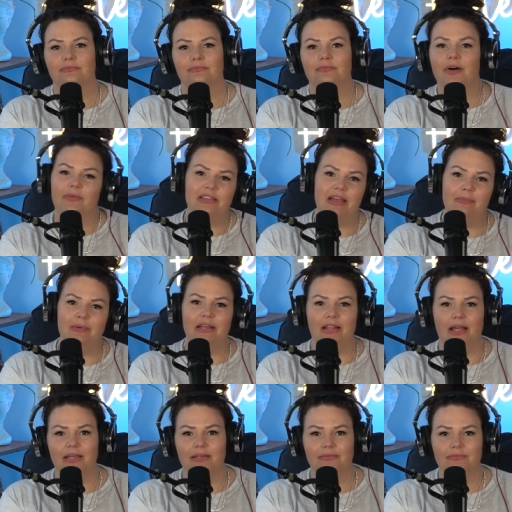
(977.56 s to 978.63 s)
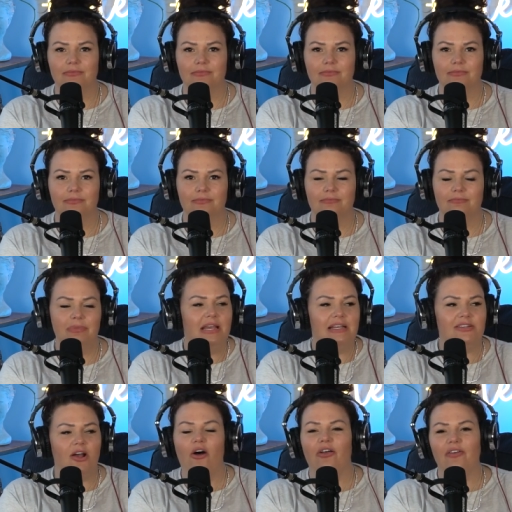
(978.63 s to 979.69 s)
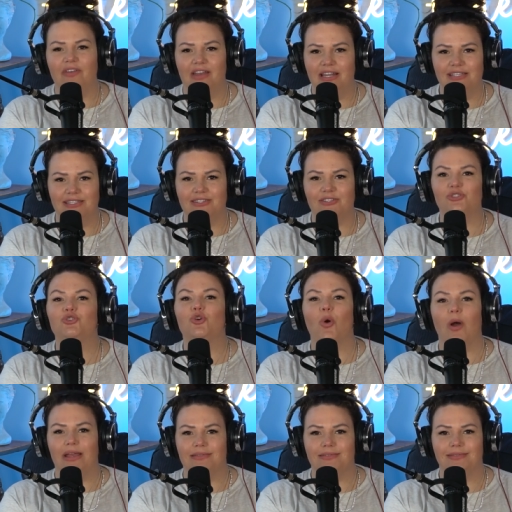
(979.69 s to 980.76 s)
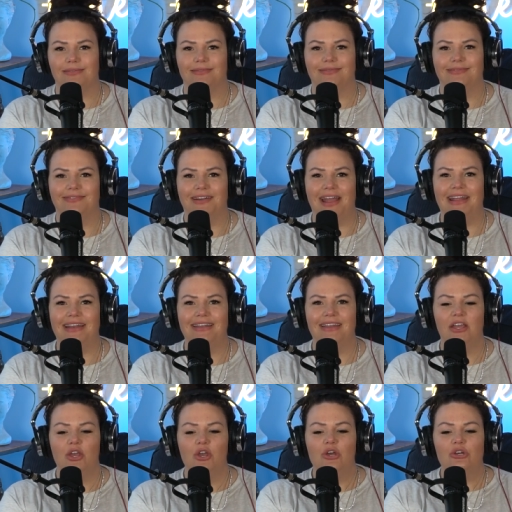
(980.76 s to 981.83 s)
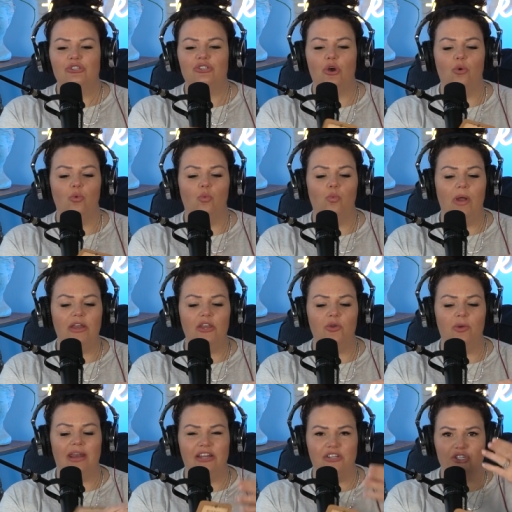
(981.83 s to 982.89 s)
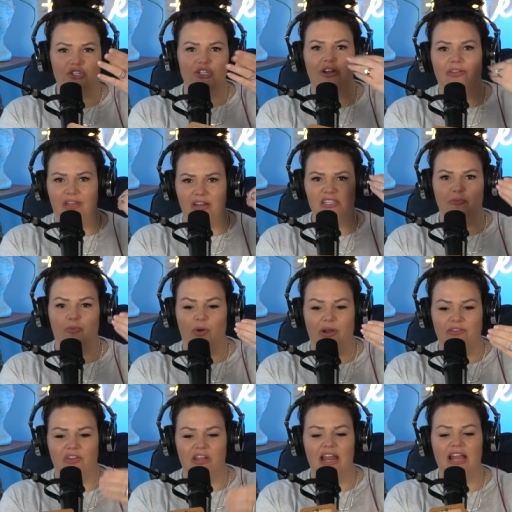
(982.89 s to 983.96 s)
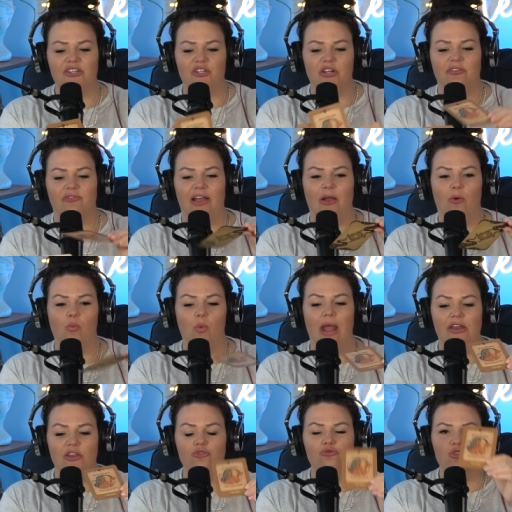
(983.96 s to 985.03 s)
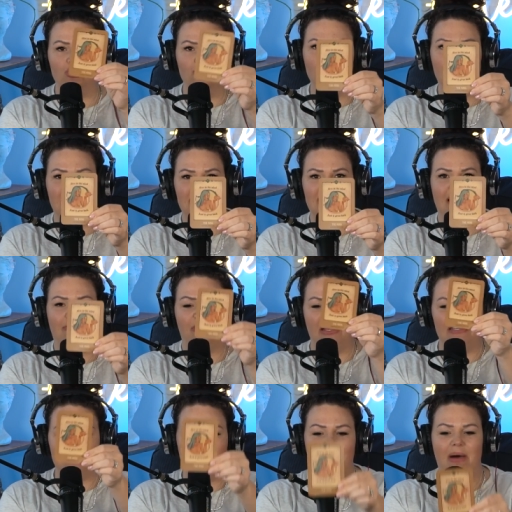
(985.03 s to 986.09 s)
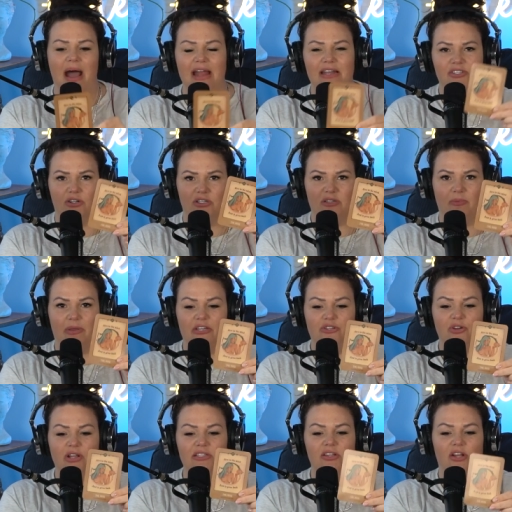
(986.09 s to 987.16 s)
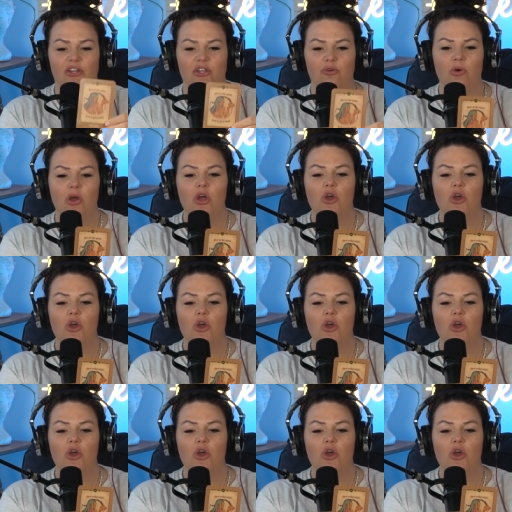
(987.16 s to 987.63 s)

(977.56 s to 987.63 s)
What would that be like? Because all of it is is a choice right? So when you and I just share that as a point of connection of like when you do get to that place and that mind starts to play tricks on you,